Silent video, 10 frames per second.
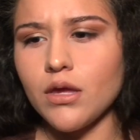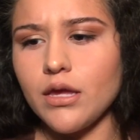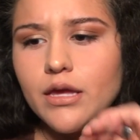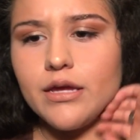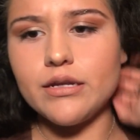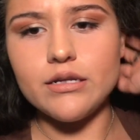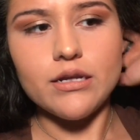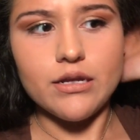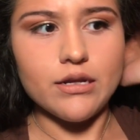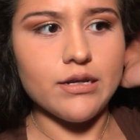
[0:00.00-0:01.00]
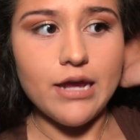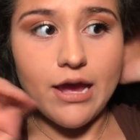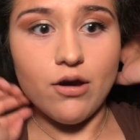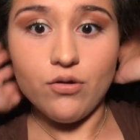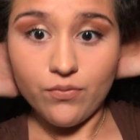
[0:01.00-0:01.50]
And
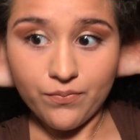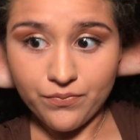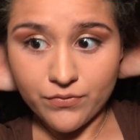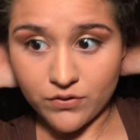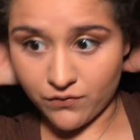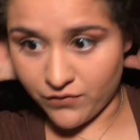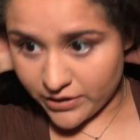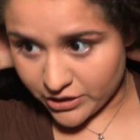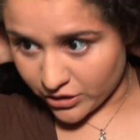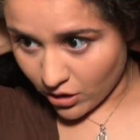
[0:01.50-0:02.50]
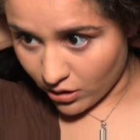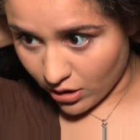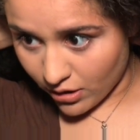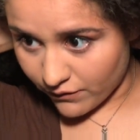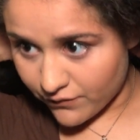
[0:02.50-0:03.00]
now, to finish it all
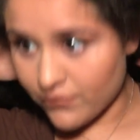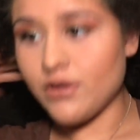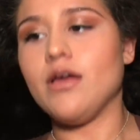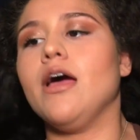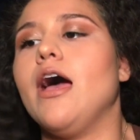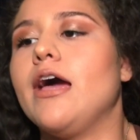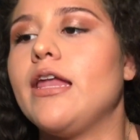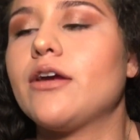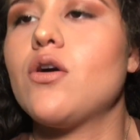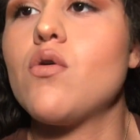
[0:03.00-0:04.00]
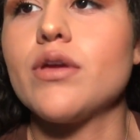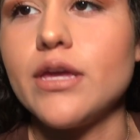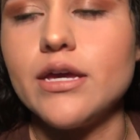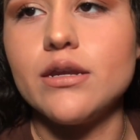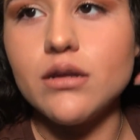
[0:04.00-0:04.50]
off, I like going
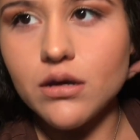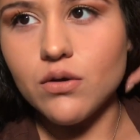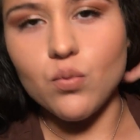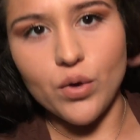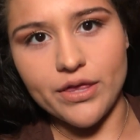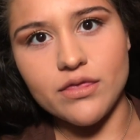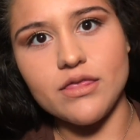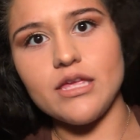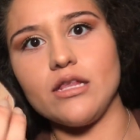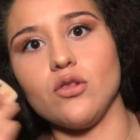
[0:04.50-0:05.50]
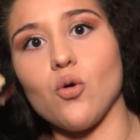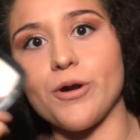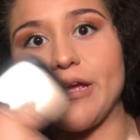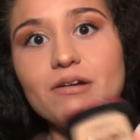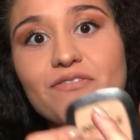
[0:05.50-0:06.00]
in with the
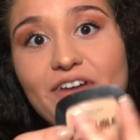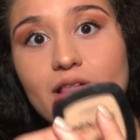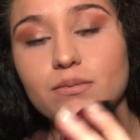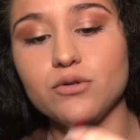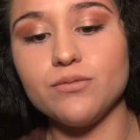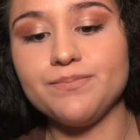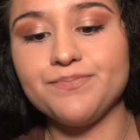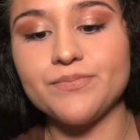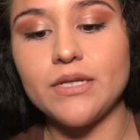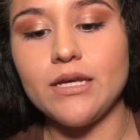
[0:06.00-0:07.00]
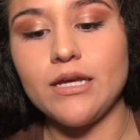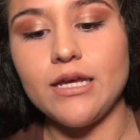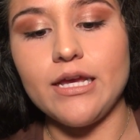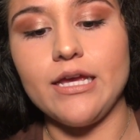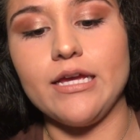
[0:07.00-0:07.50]
L'Oreal Infallible,
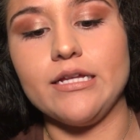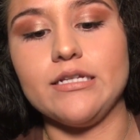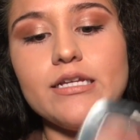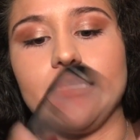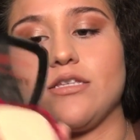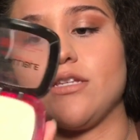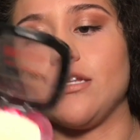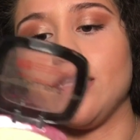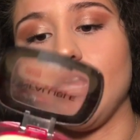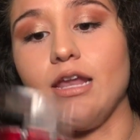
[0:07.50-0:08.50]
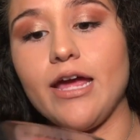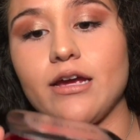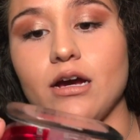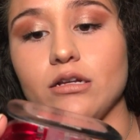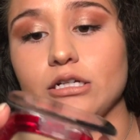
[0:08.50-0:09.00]
and it's in a light
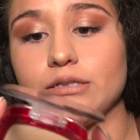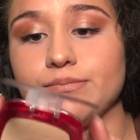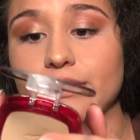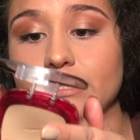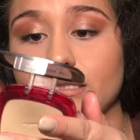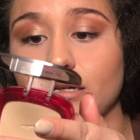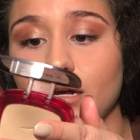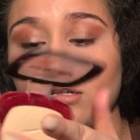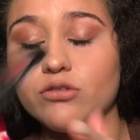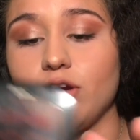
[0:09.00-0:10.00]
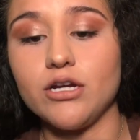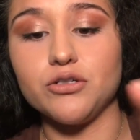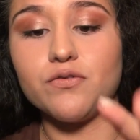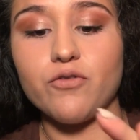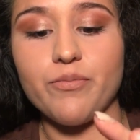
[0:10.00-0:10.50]
color. It's in the color
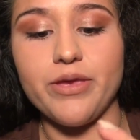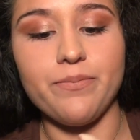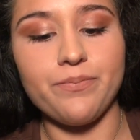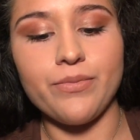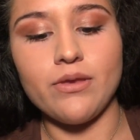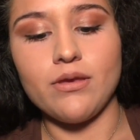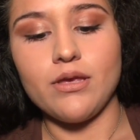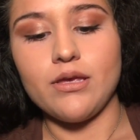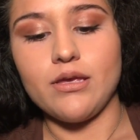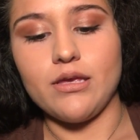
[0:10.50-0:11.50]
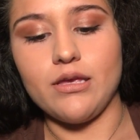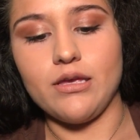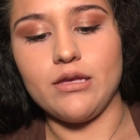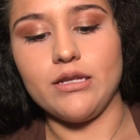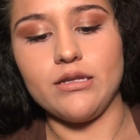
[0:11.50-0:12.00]
300 for me,
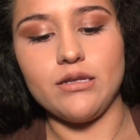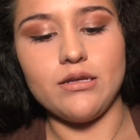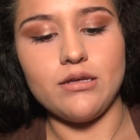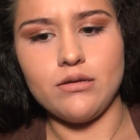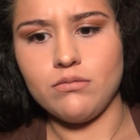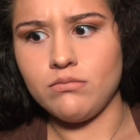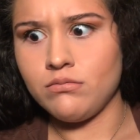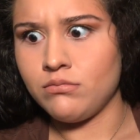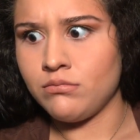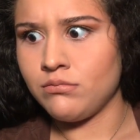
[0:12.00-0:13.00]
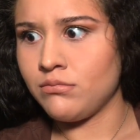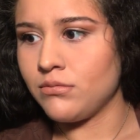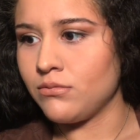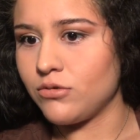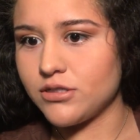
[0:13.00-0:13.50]
and
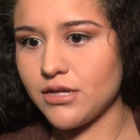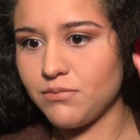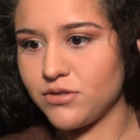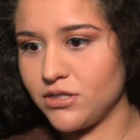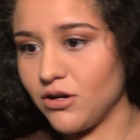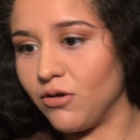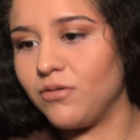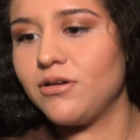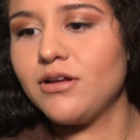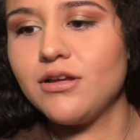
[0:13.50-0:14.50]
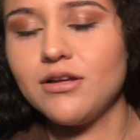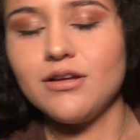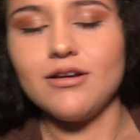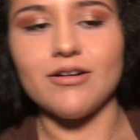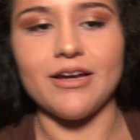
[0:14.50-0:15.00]
it's empty. Oh,
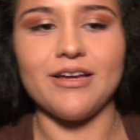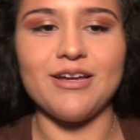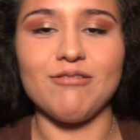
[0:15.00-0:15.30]
okay.